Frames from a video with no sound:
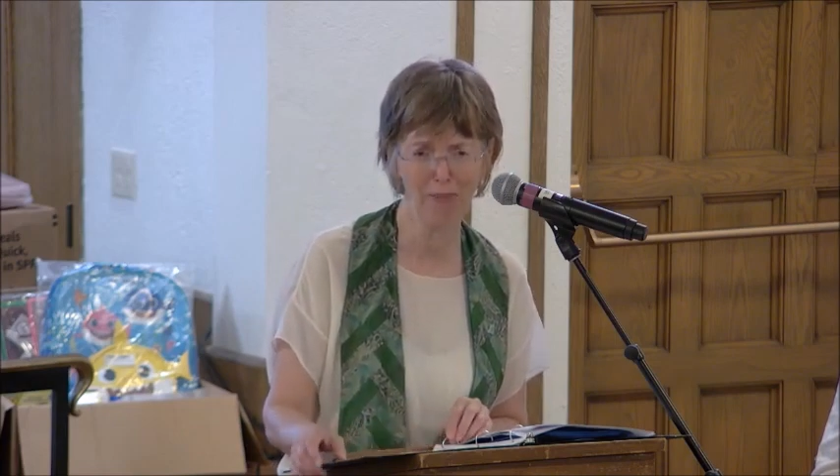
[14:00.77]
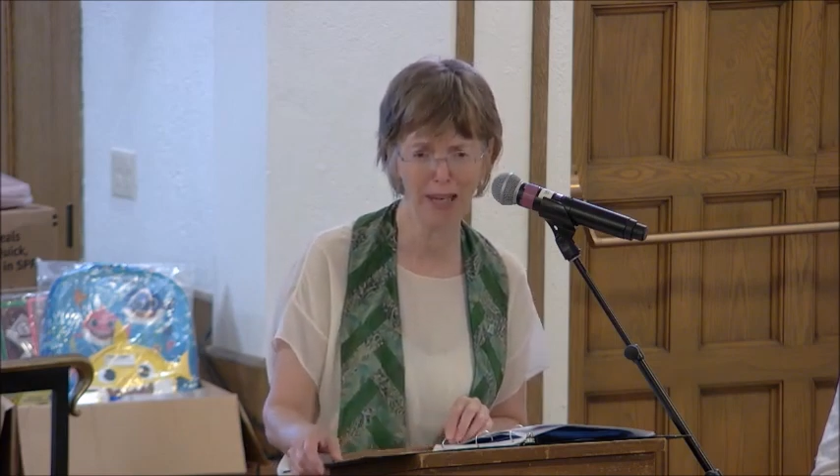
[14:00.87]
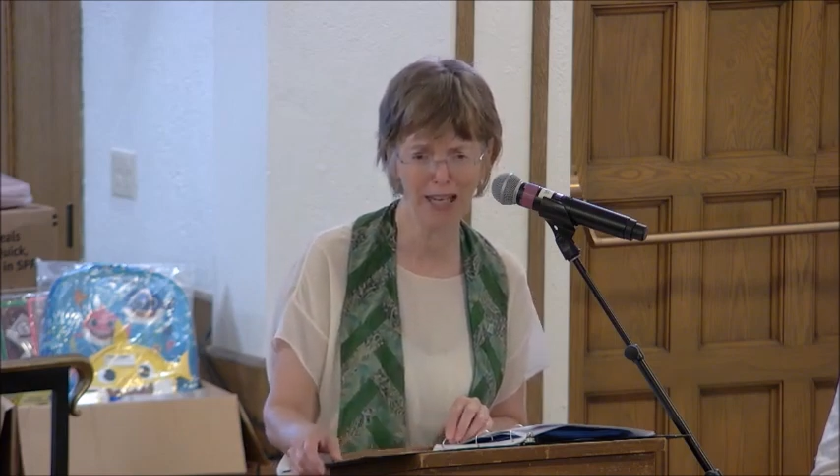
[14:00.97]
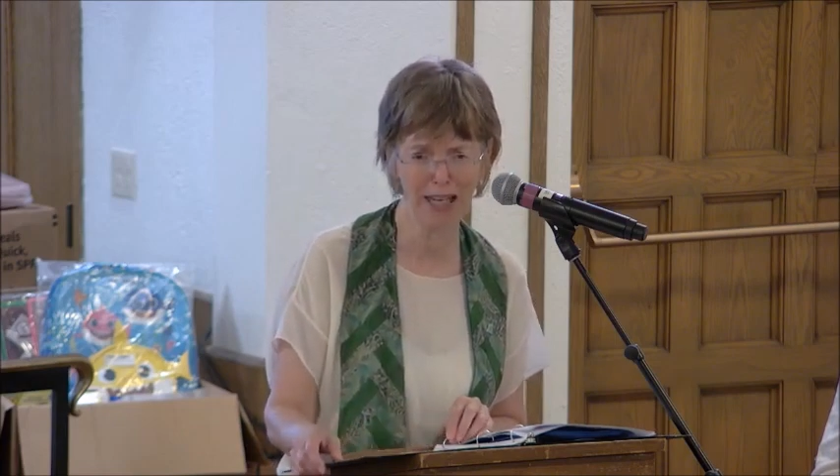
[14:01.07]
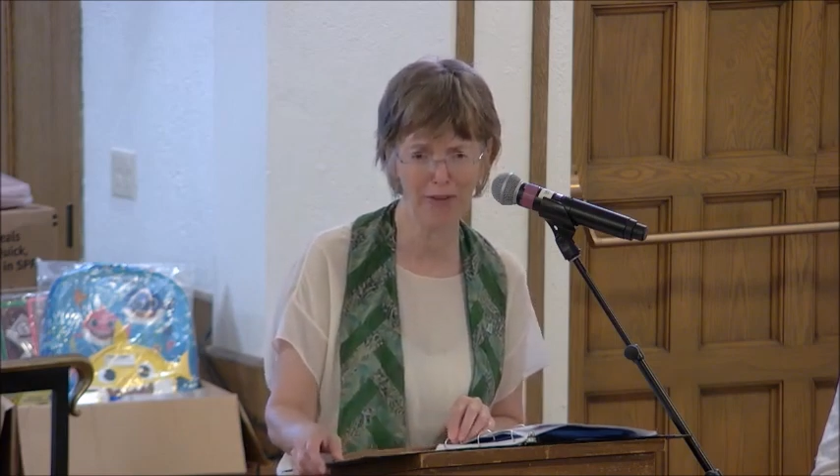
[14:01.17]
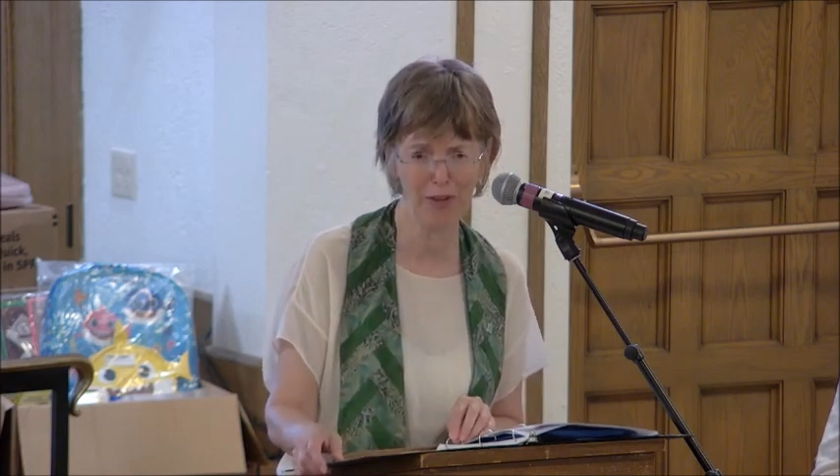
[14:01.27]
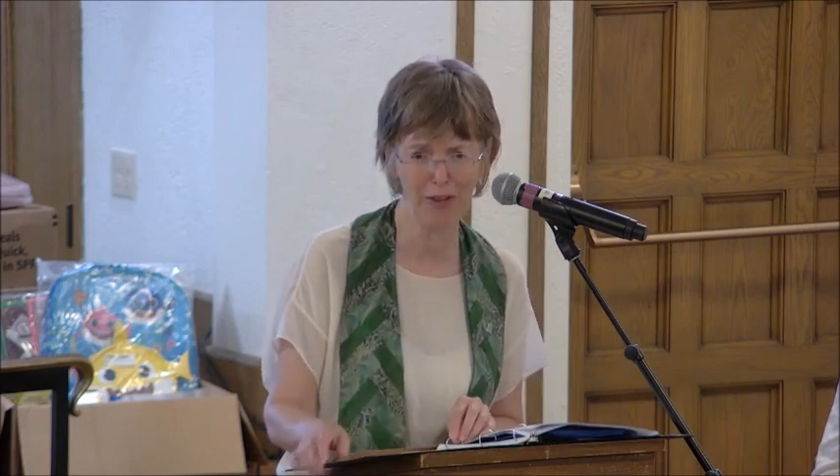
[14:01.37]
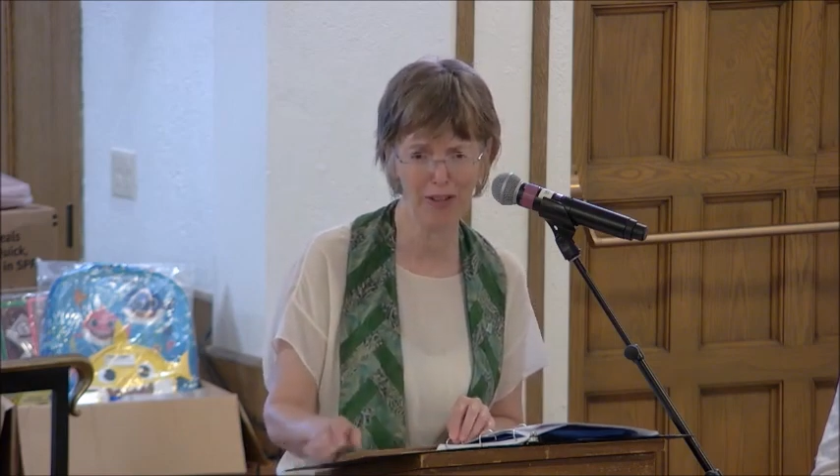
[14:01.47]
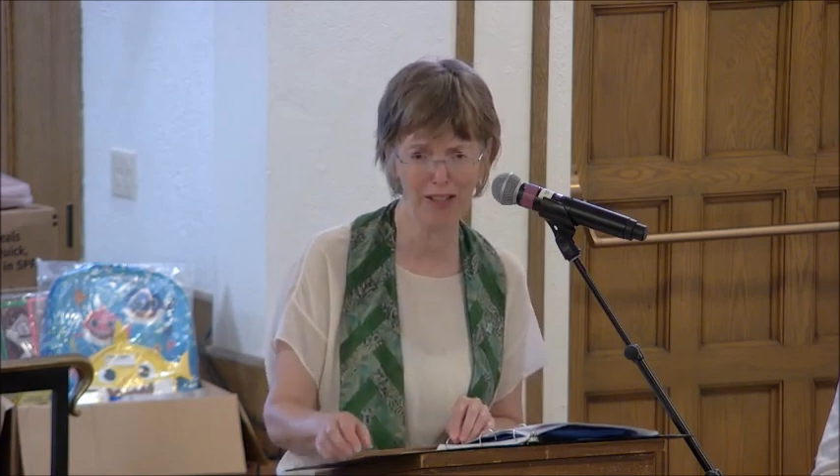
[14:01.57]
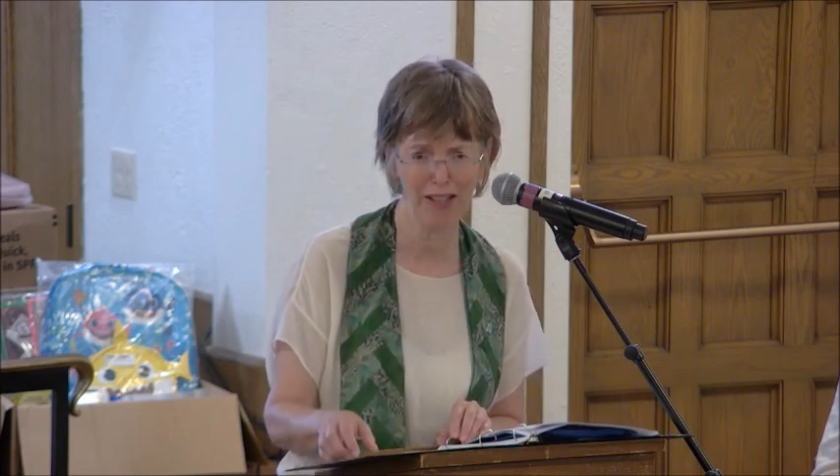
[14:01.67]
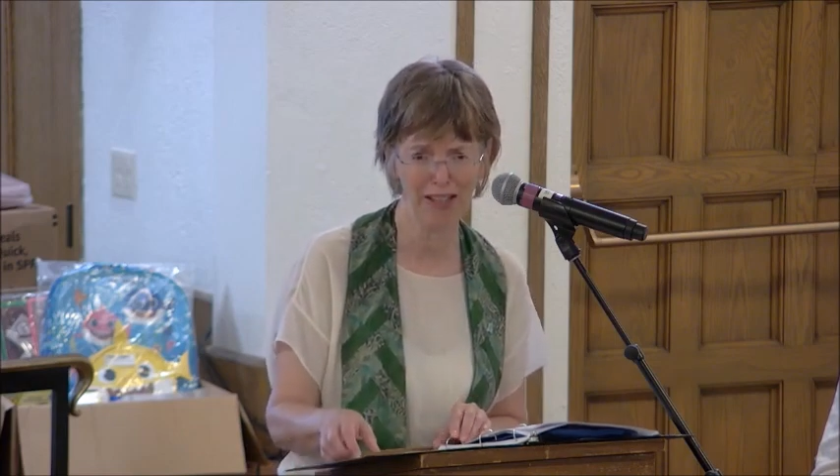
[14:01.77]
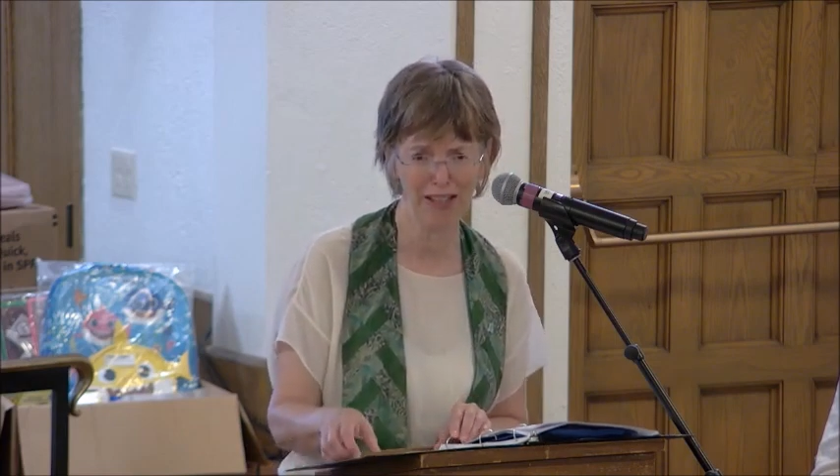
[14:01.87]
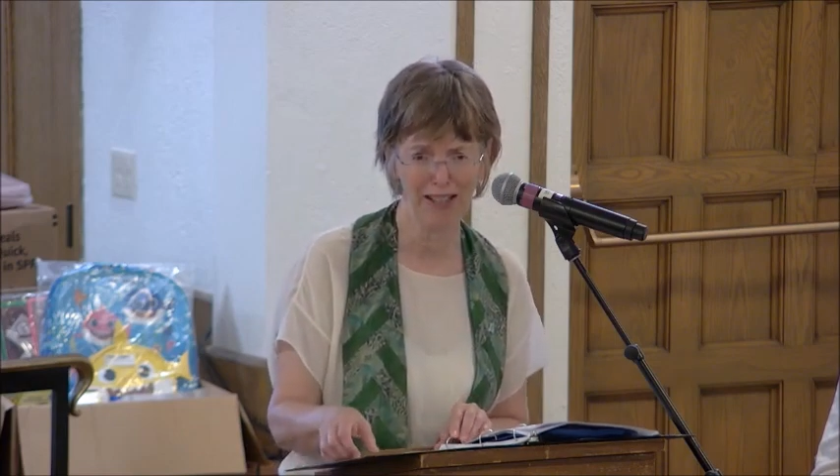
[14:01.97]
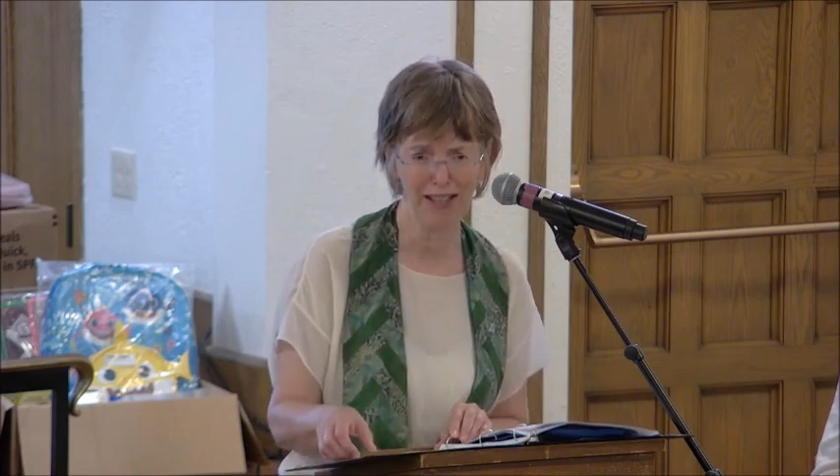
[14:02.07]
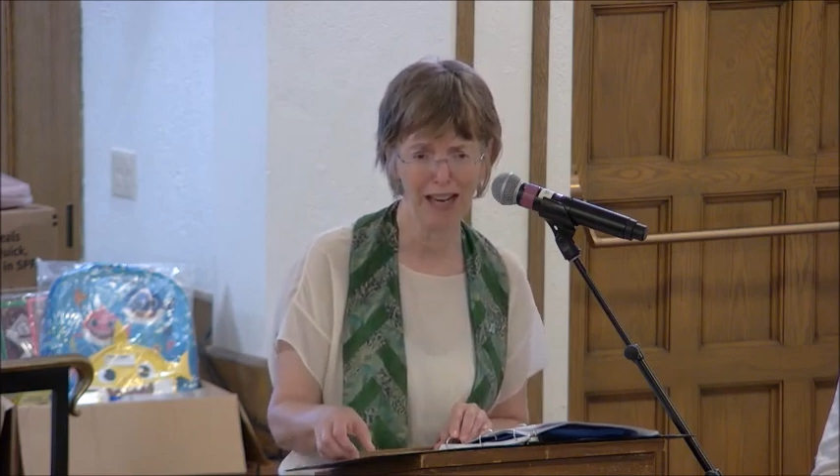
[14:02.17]
behavior,
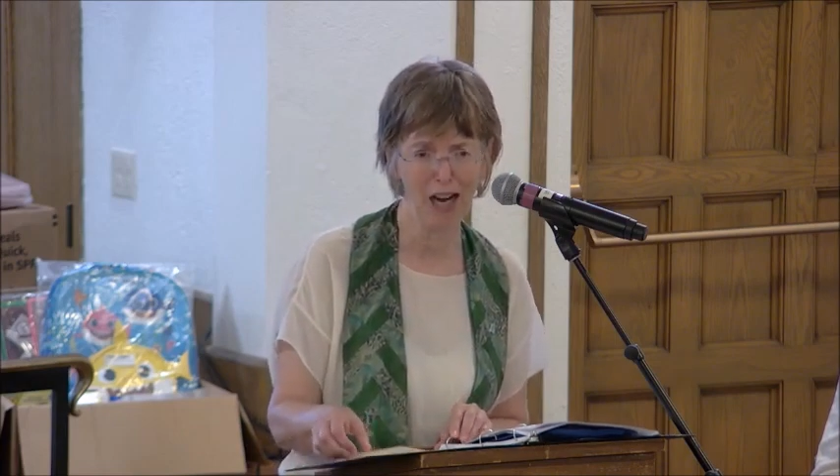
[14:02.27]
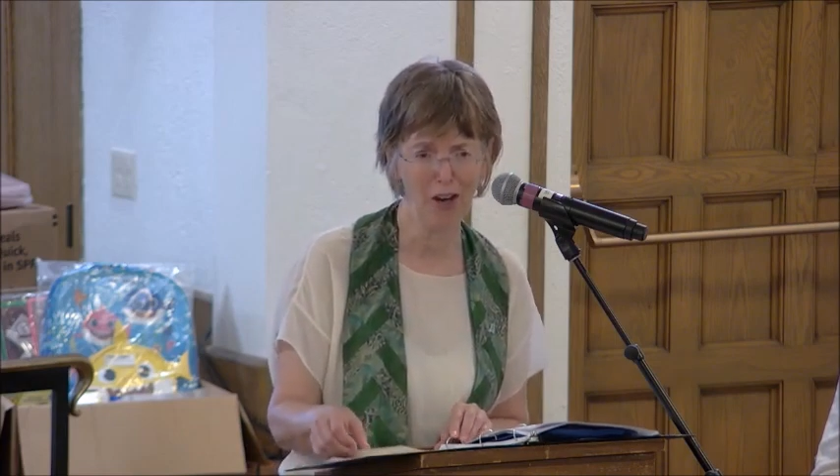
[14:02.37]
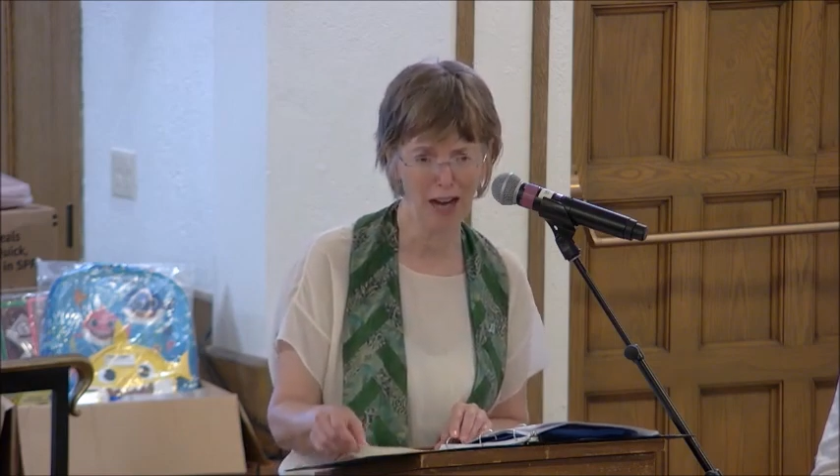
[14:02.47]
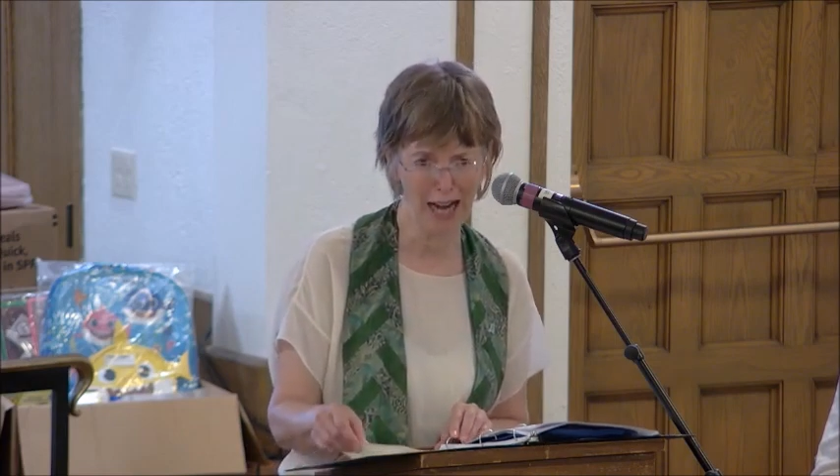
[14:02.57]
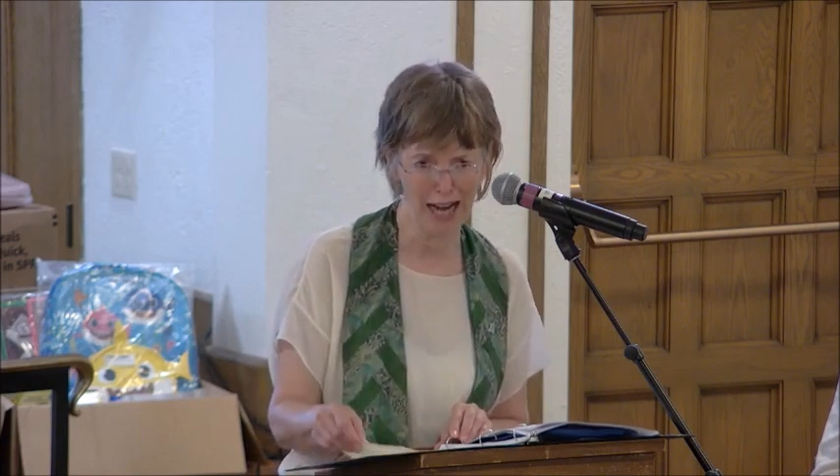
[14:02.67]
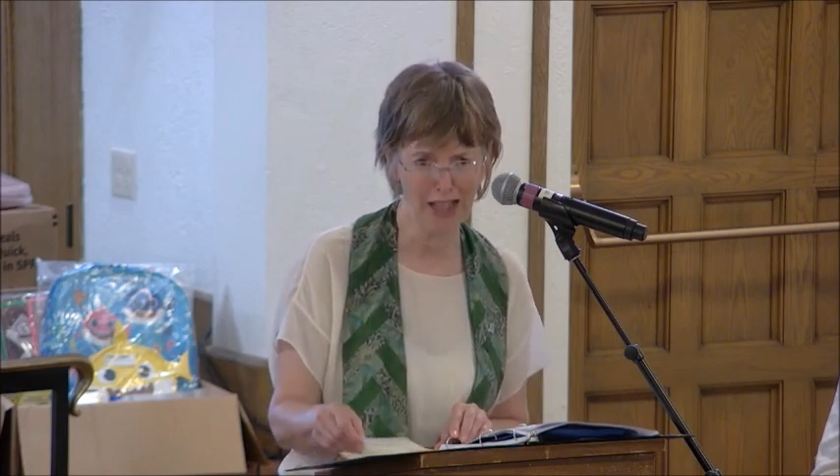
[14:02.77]
our